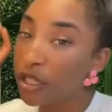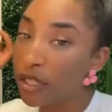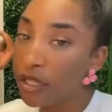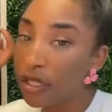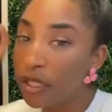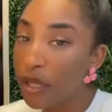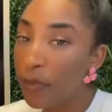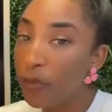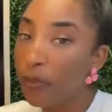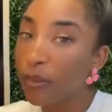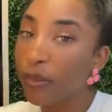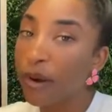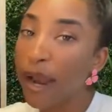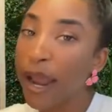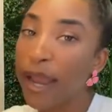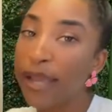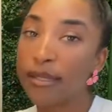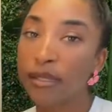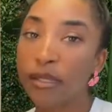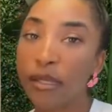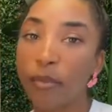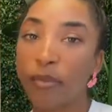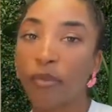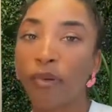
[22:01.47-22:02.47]
just the
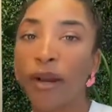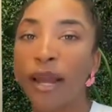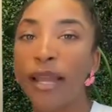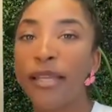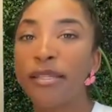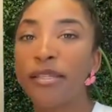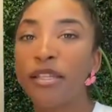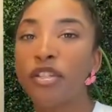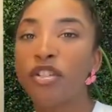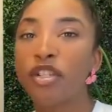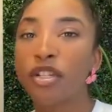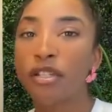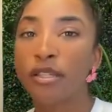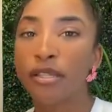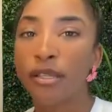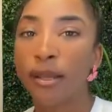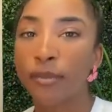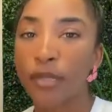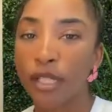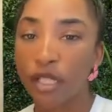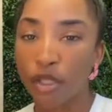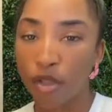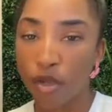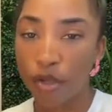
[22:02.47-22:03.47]
price. The price is just
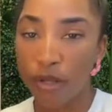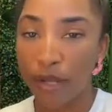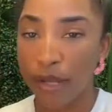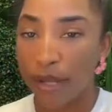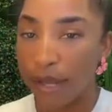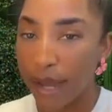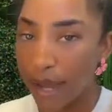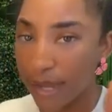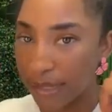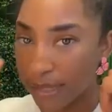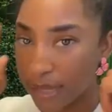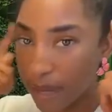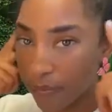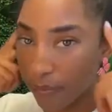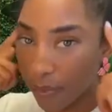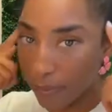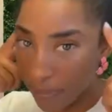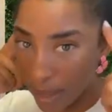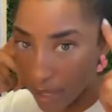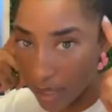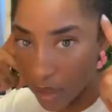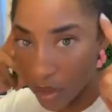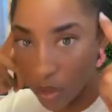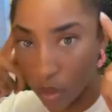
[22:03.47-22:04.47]
something so you guys have a
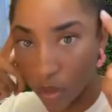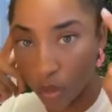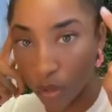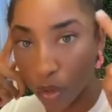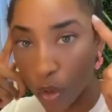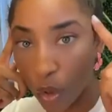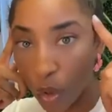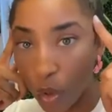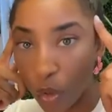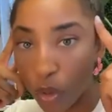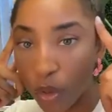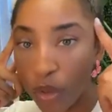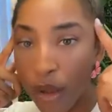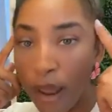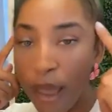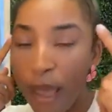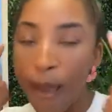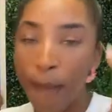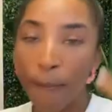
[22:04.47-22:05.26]
mental note.